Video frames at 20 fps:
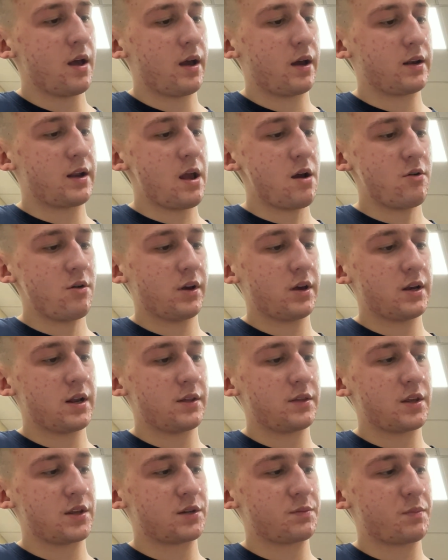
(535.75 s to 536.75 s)
And now looking
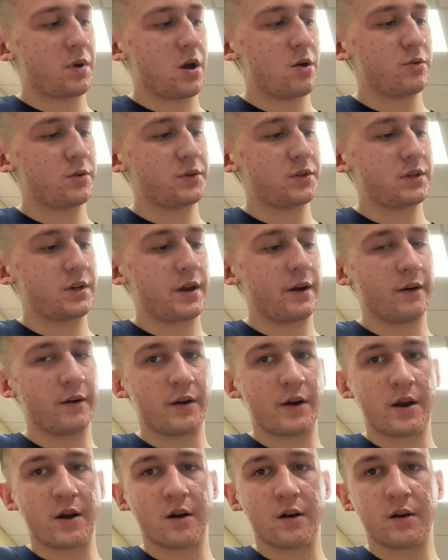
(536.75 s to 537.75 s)
at this
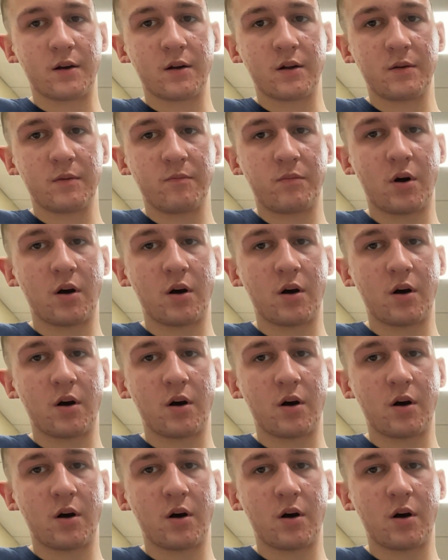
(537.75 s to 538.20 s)
posterior